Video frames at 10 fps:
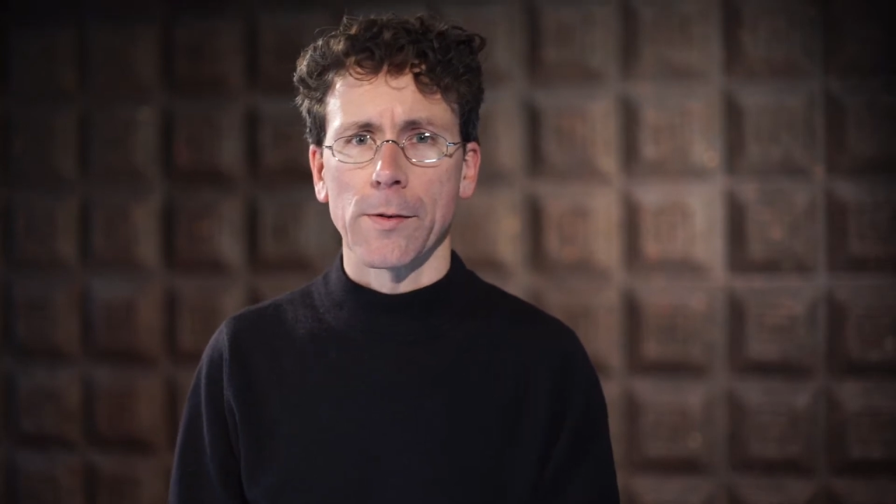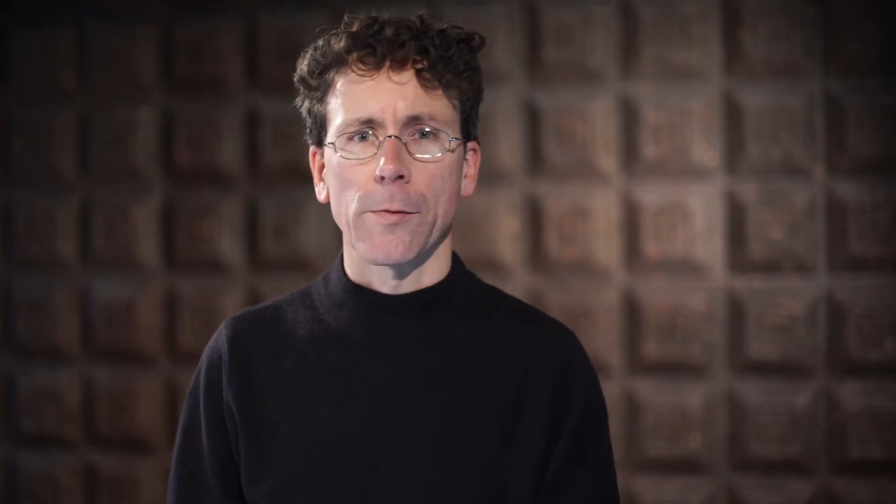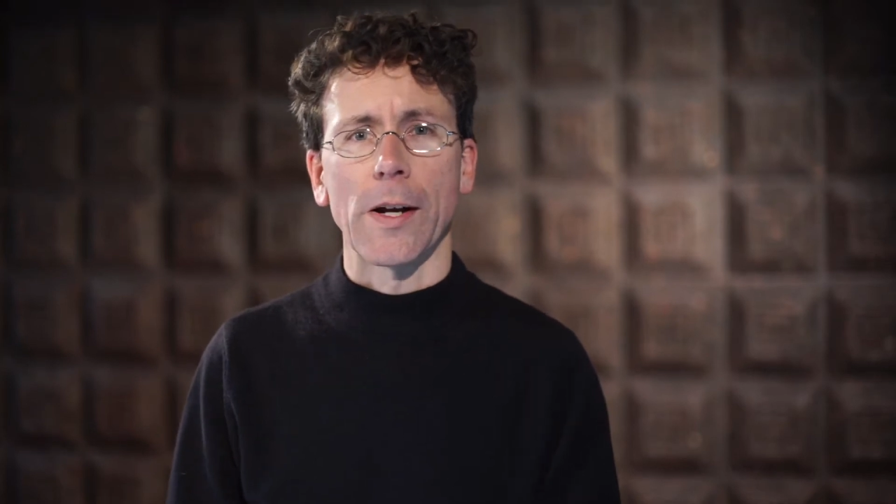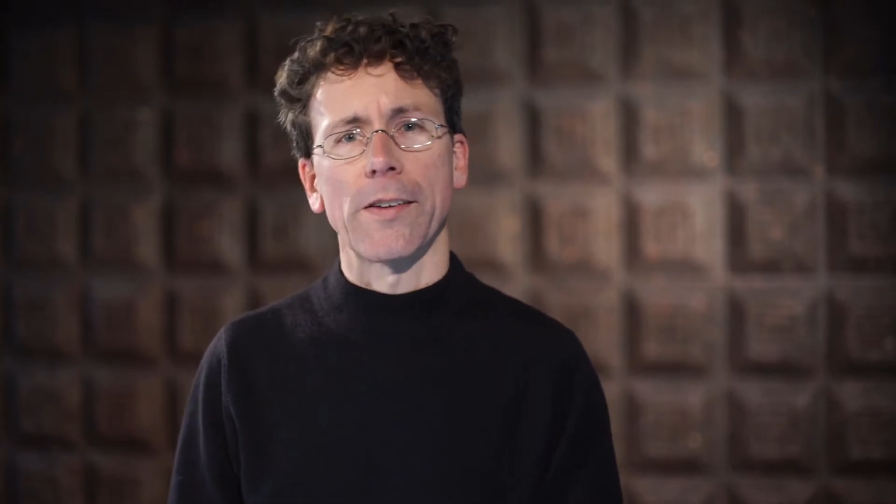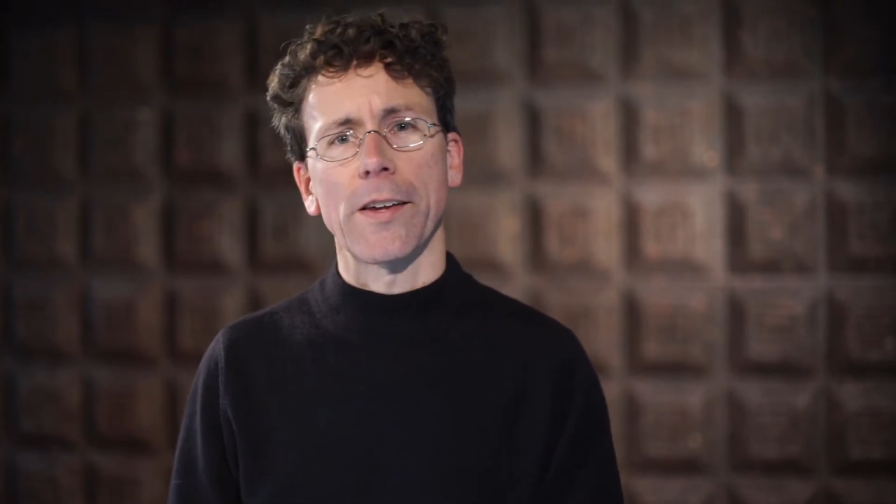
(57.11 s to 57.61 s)

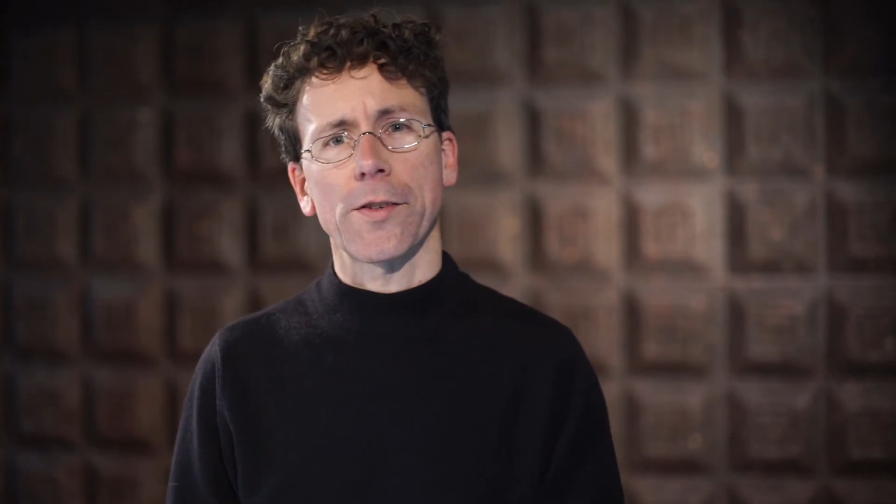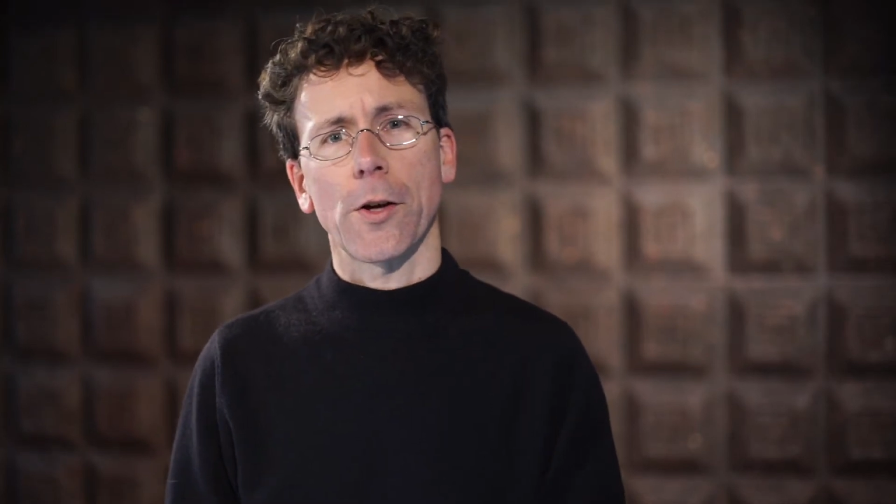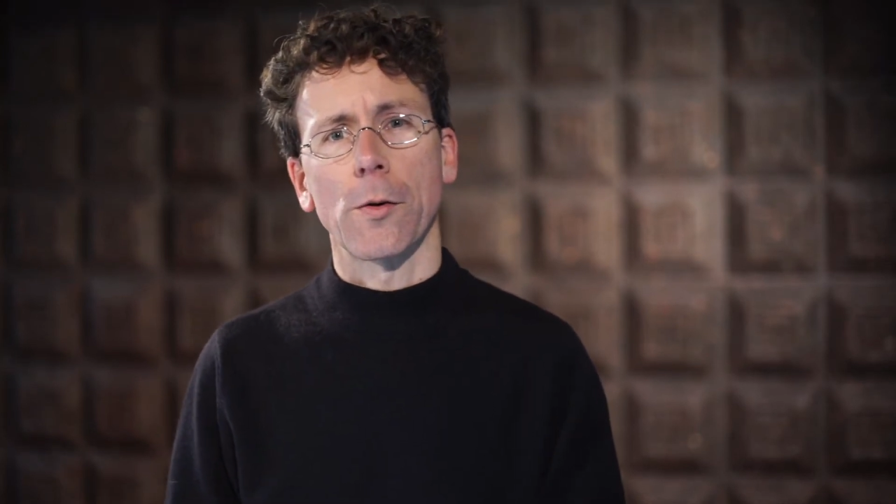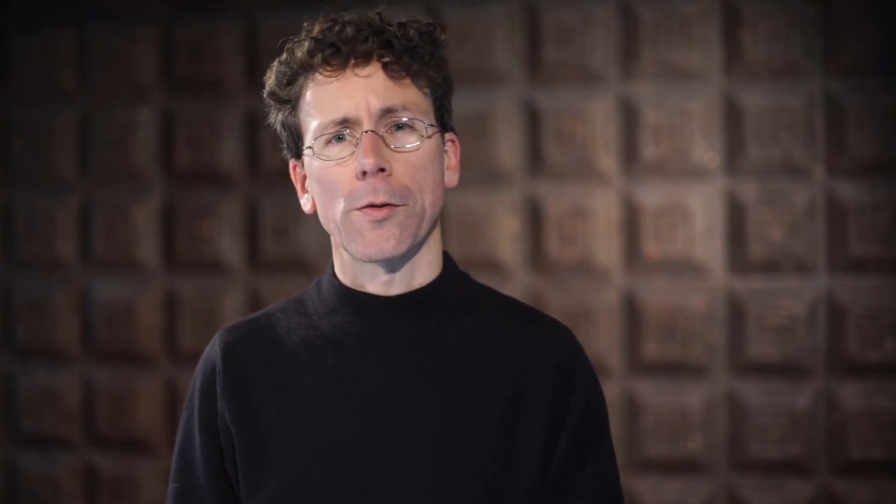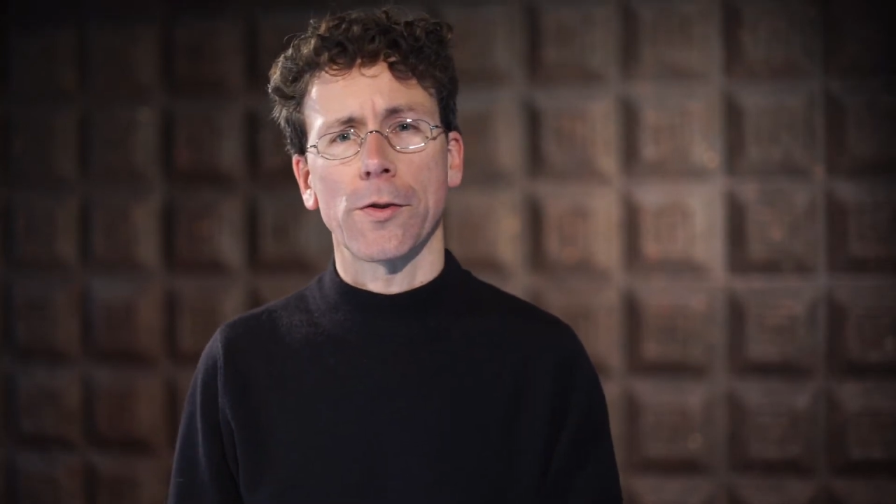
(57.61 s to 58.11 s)

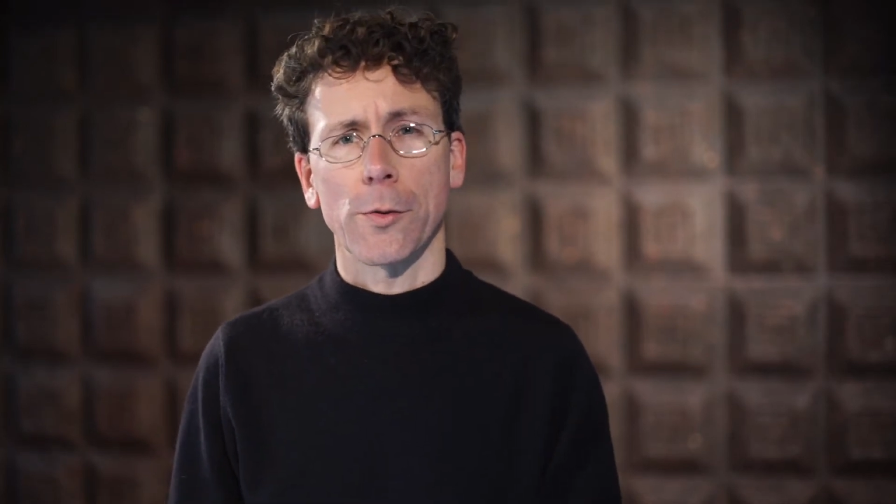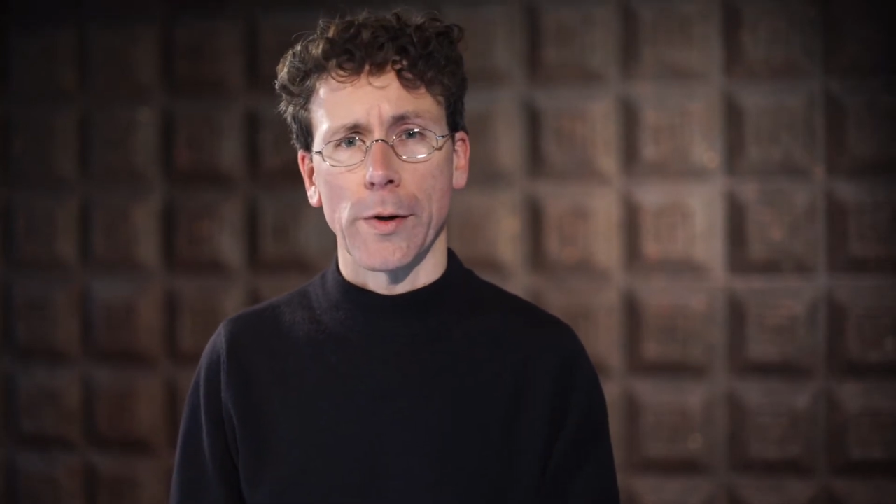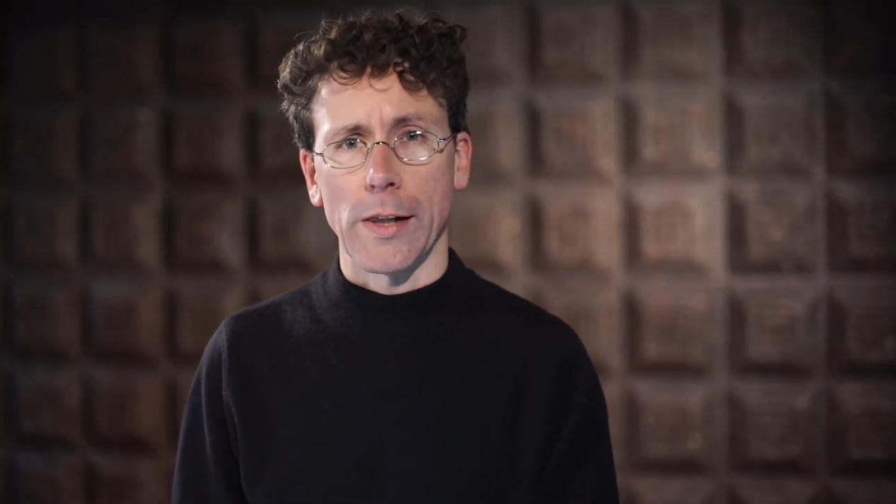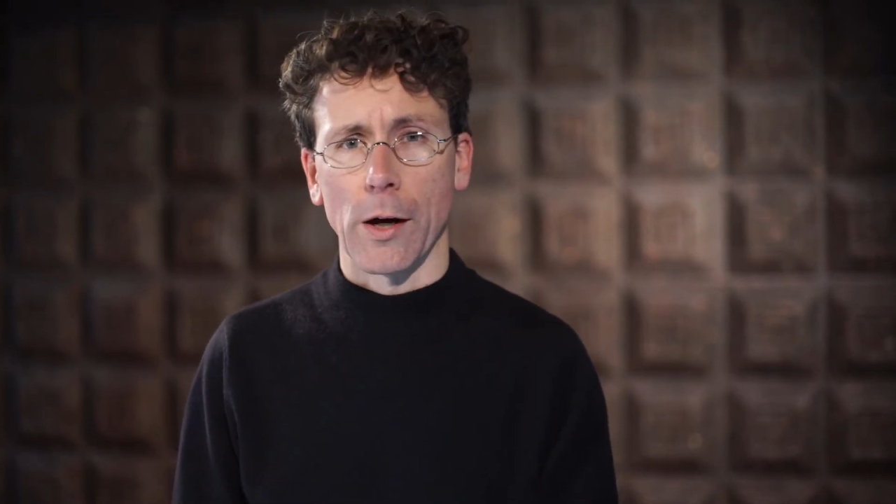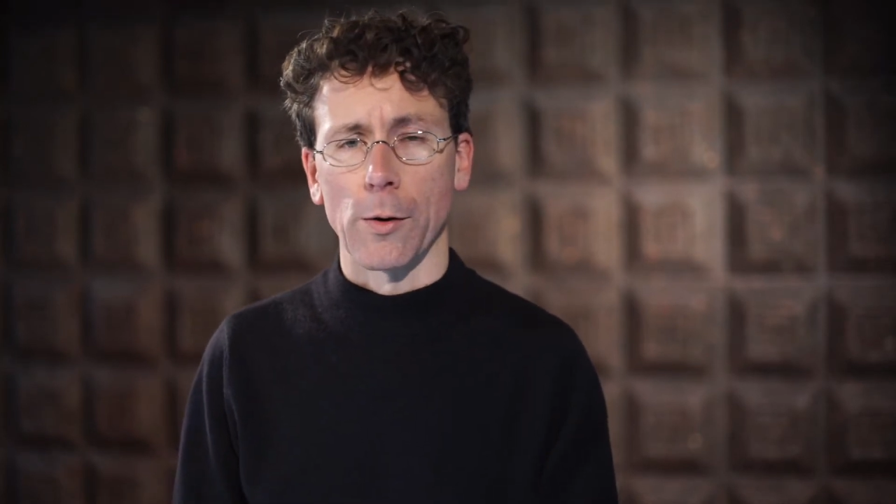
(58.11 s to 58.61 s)
Francesco
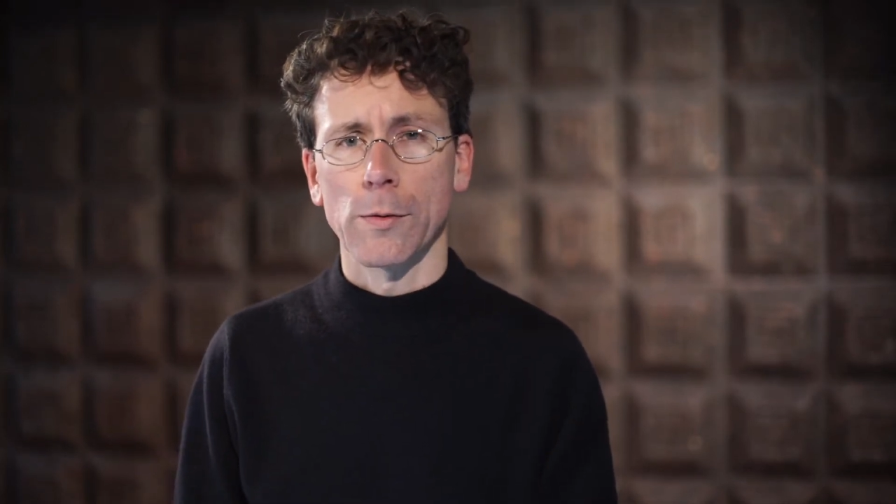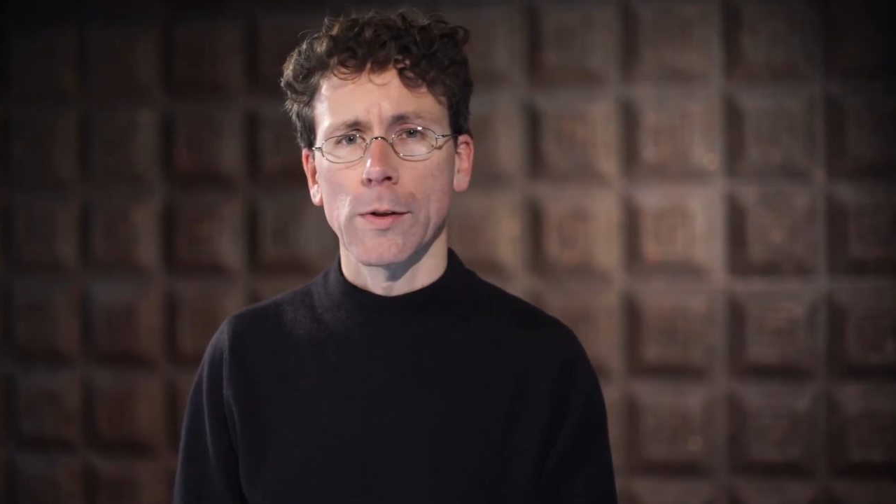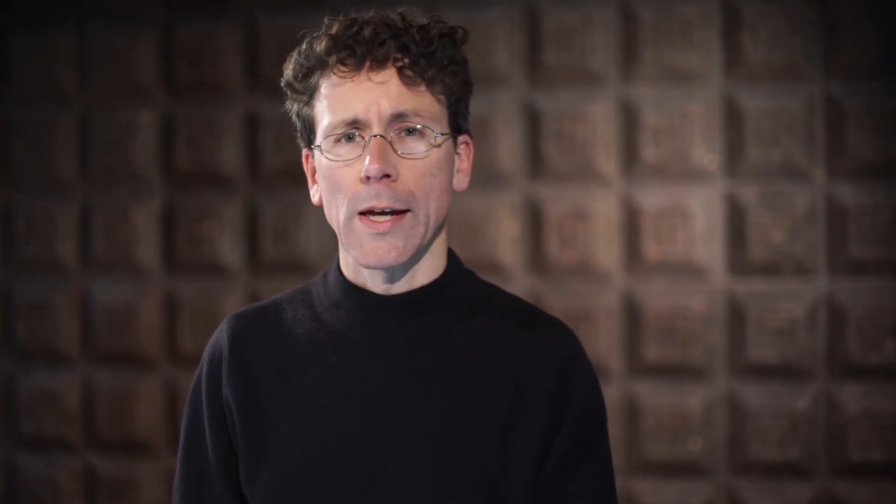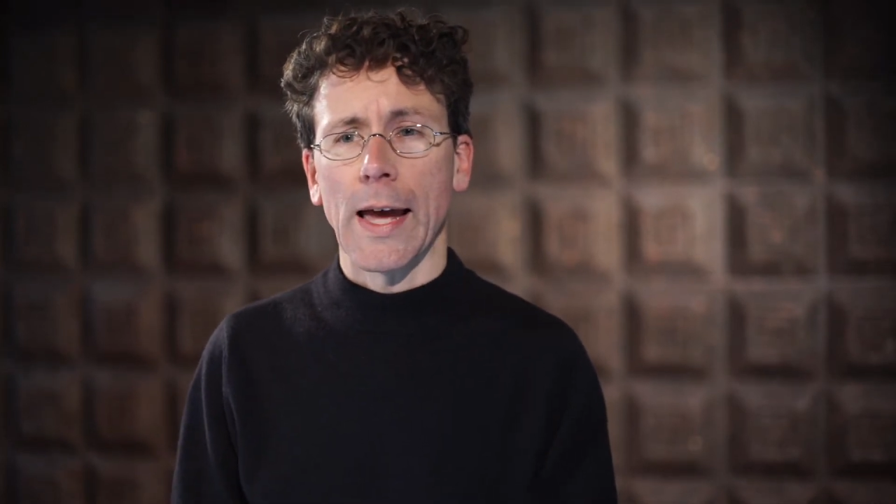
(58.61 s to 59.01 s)
Cirillo,